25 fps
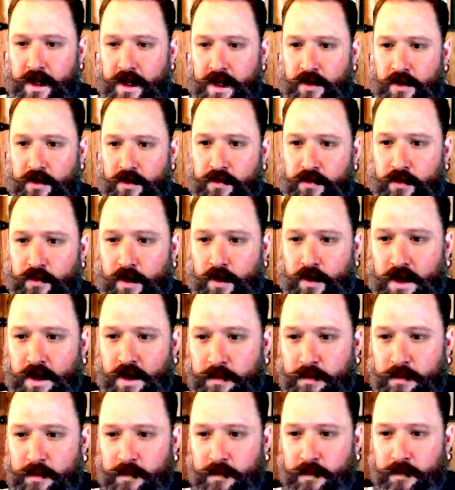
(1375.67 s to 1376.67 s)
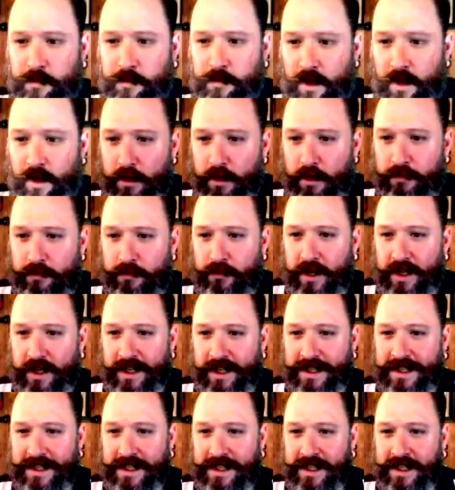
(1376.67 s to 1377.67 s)
It's from our
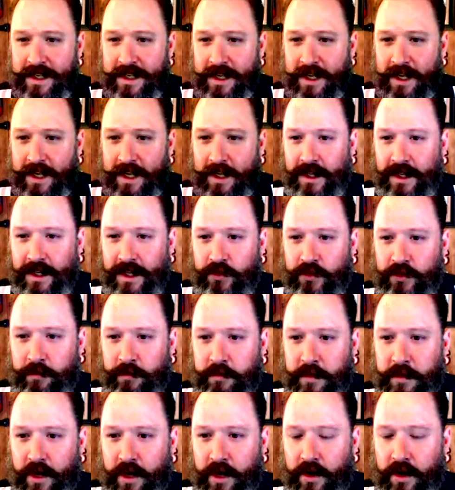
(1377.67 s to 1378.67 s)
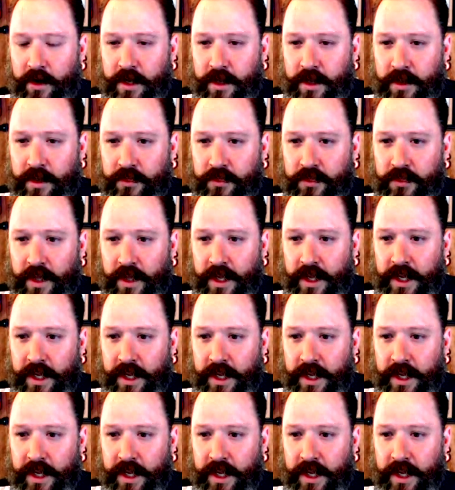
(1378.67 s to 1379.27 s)
friend Alyssa Meredith,